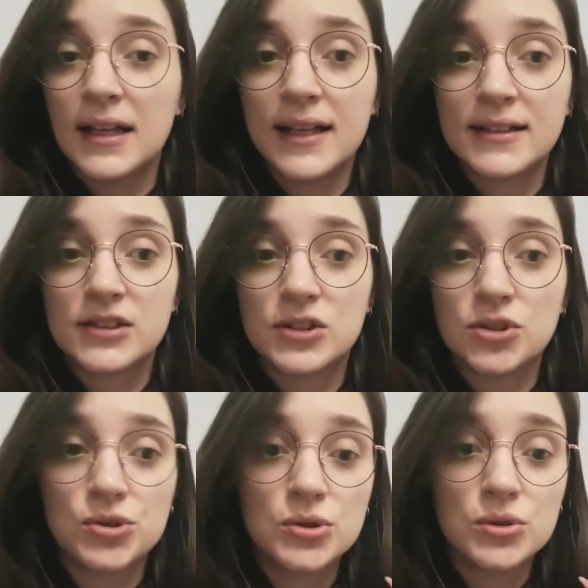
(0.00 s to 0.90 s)
let's
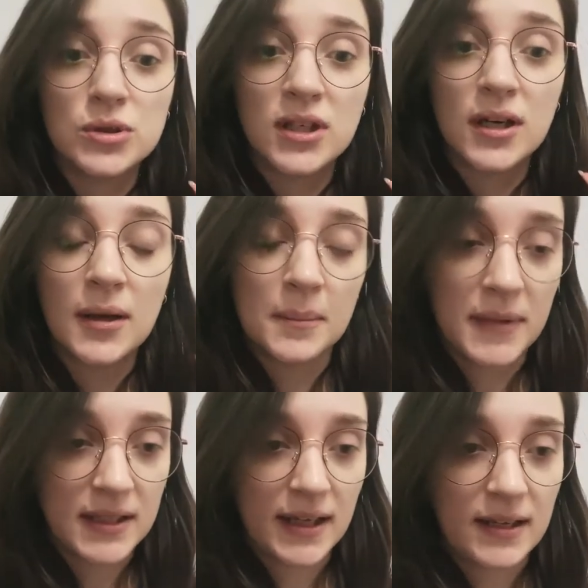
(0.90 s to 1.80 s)
do
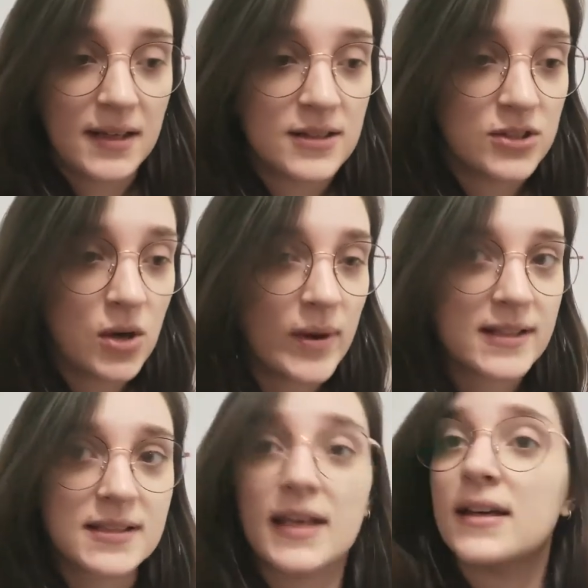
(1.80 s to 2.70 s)
Monday. It's not
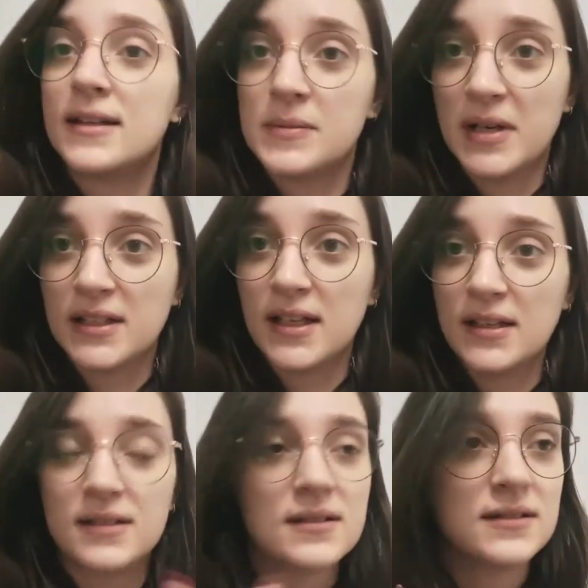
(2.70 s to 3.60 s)
Wednesday, it's
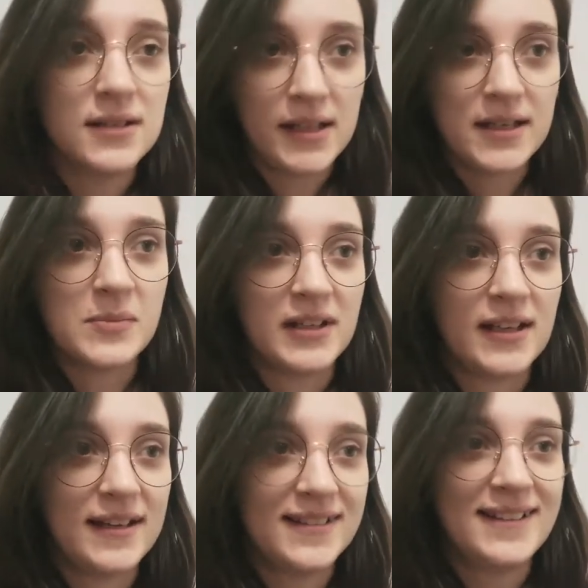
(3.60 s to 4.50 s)
Monday. Today is Monday.